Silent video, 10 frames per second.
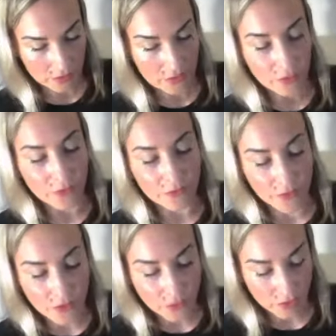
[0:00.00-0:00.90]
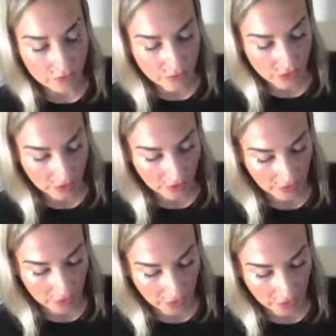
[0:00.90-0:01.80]
No, the first one, I'm sorry,
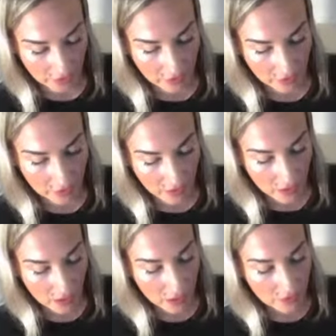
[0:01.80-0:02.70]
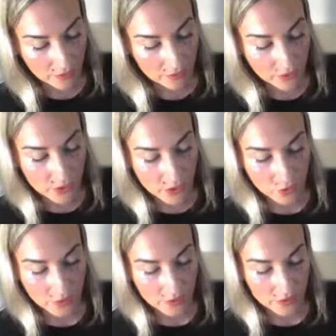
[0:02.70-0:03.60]
let me track here. The first
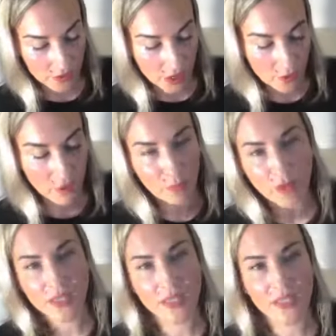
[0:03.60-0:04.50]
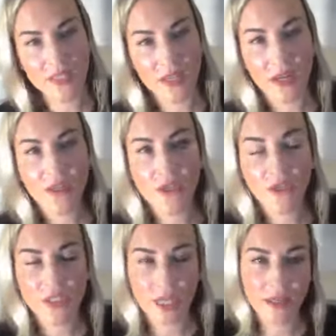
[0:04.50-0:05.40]
one represents an
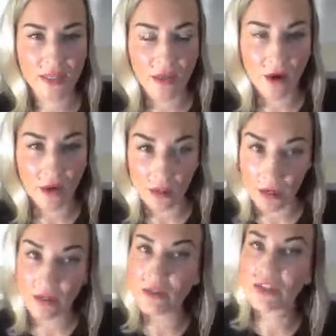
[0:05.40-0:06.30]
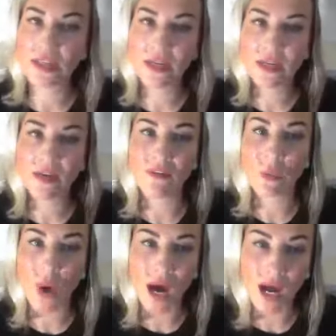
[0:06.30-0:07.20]
understanding heart, an understanding of
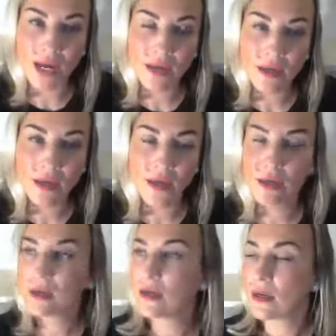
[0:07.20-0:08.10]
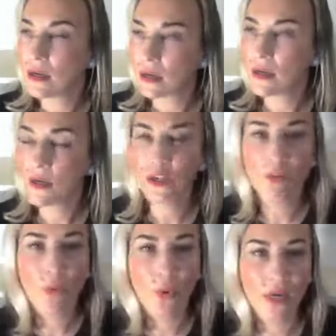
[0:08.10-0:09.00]
why
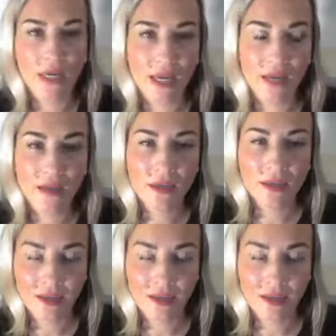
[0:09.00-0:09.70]
you're born again,